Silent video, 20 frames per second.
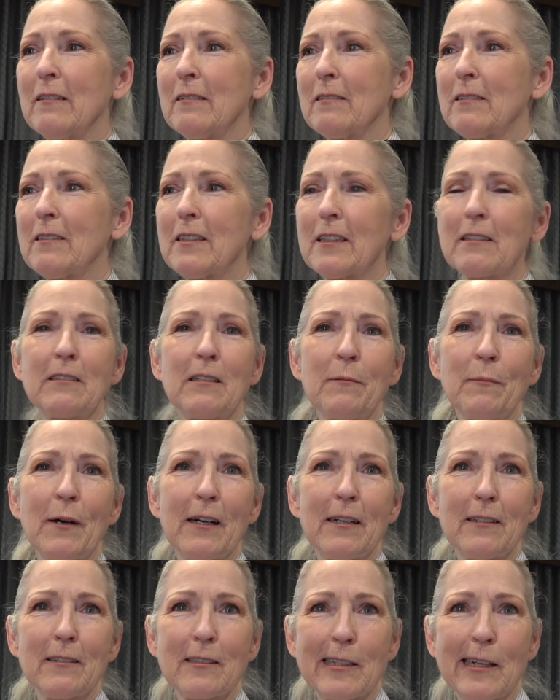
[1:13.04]
60
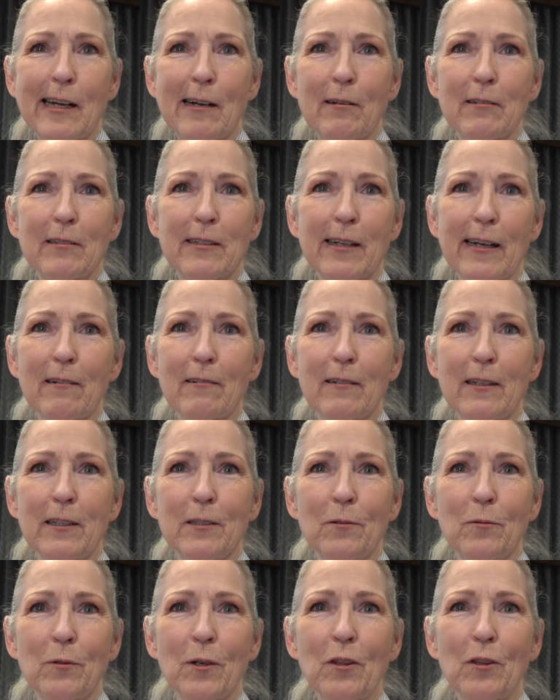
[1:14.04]
miles an hour
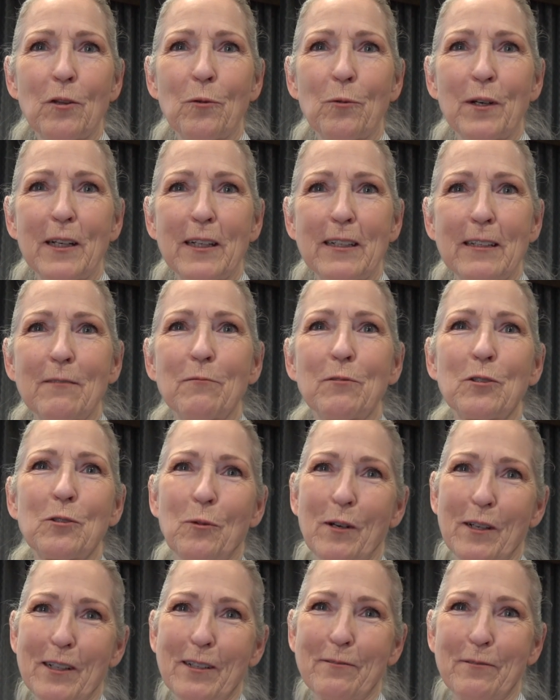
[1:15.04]
downhill with the wind, it was
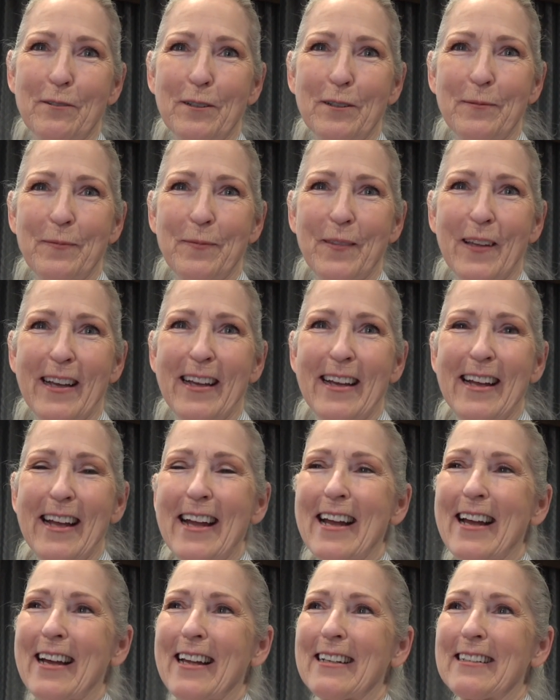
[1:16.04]
wonderful.
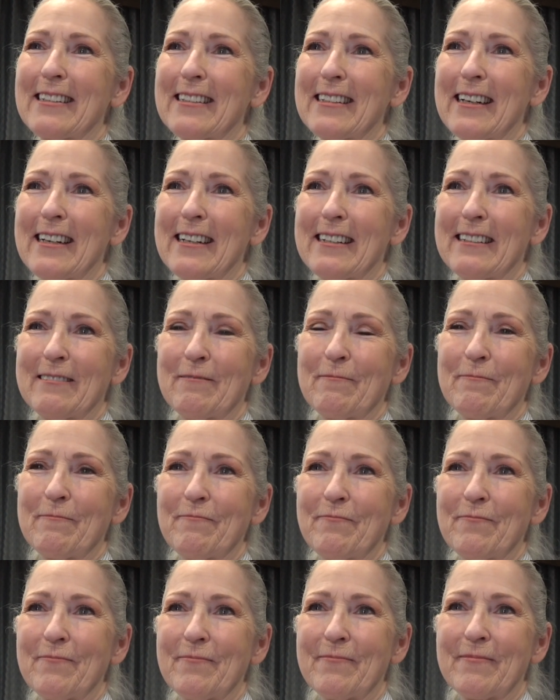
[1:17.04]
And
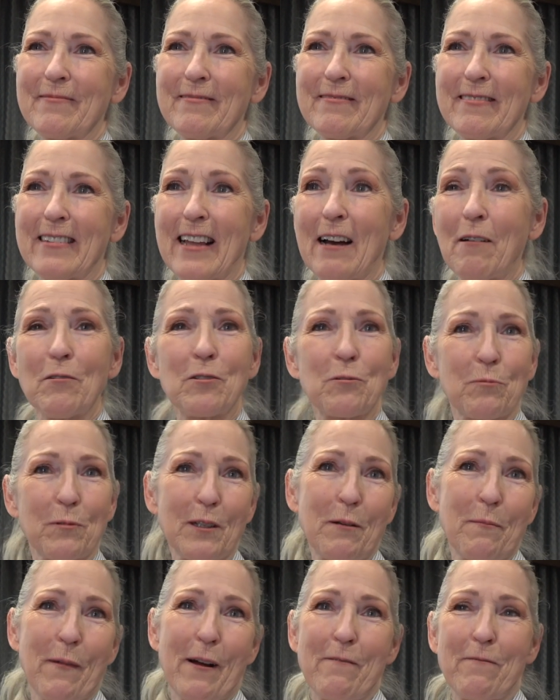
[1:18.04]
that was
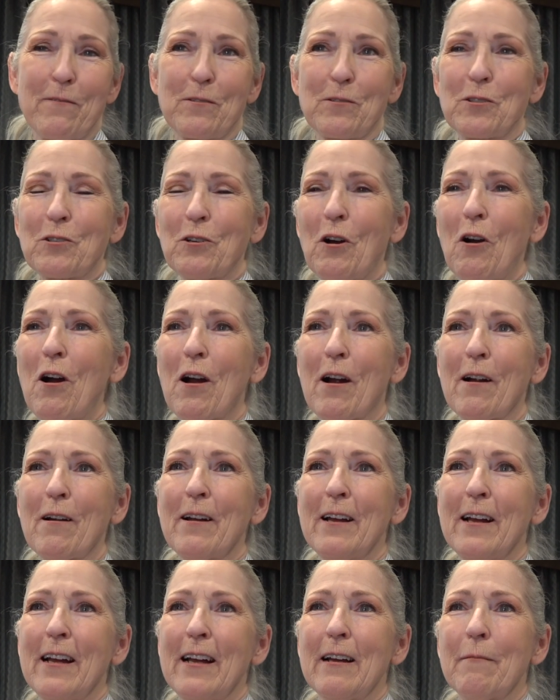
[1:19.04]
really my first car.
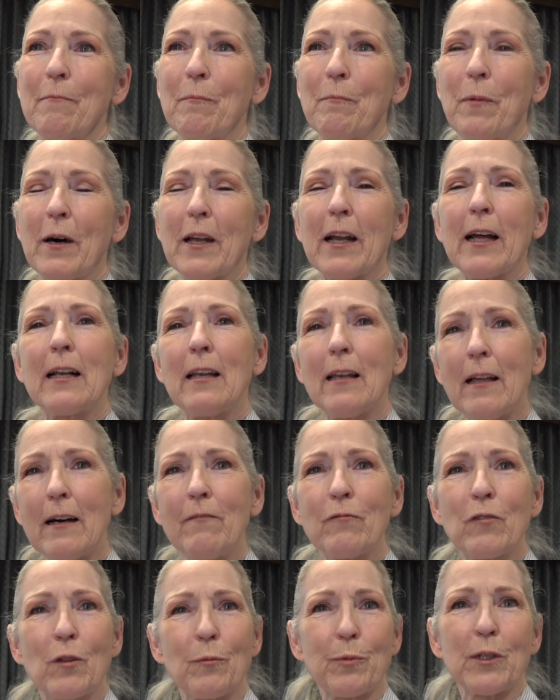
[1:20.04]
But I
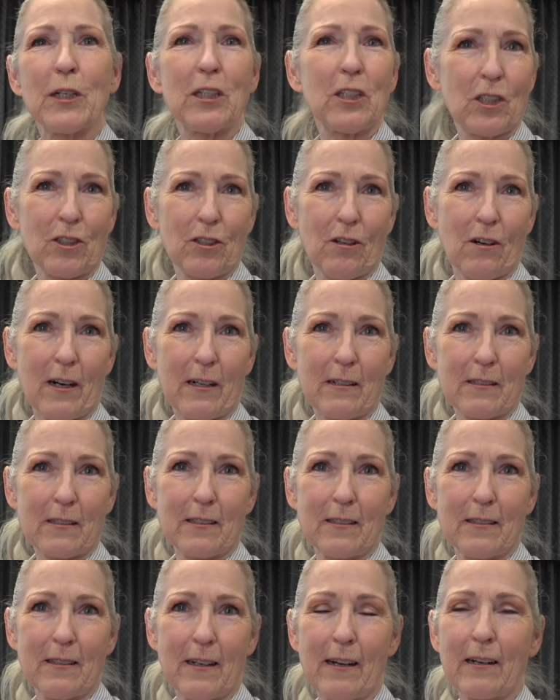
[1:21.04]
loved the British
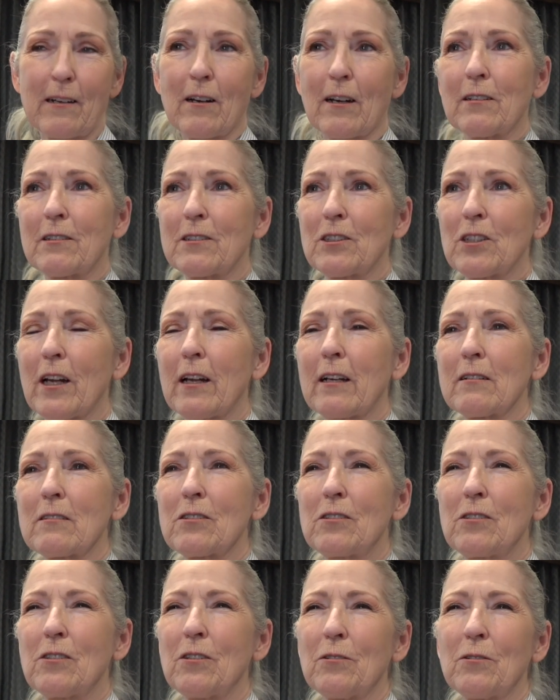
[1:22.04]
cars. I got a
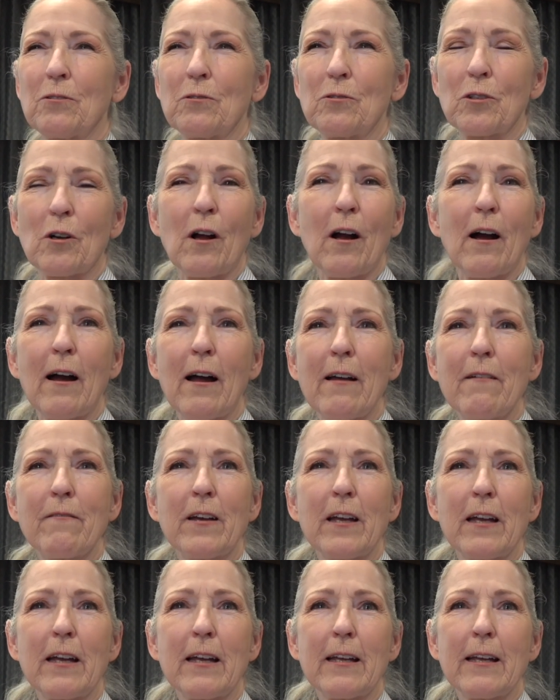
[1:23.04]
chance to drive
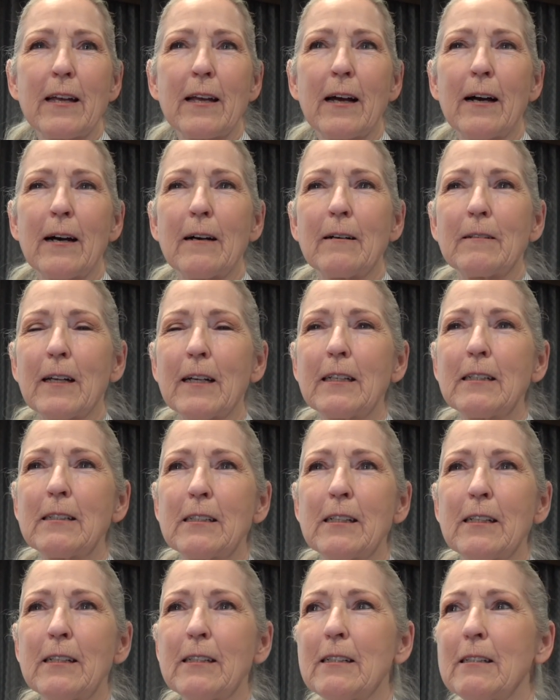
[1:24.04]

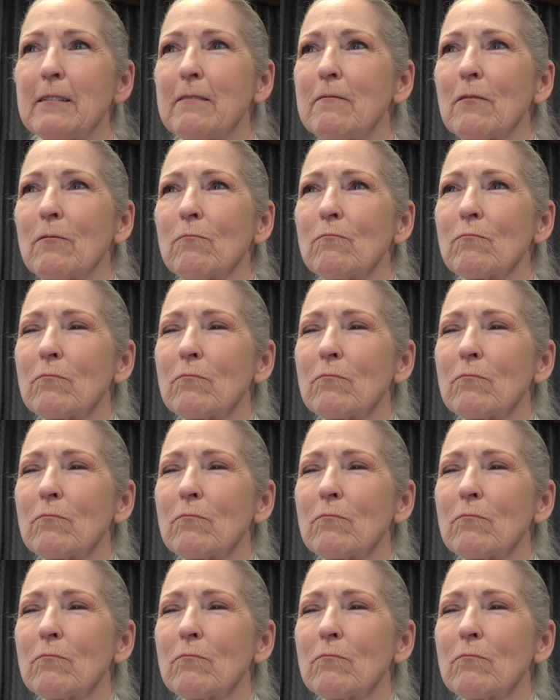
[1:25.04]
MGB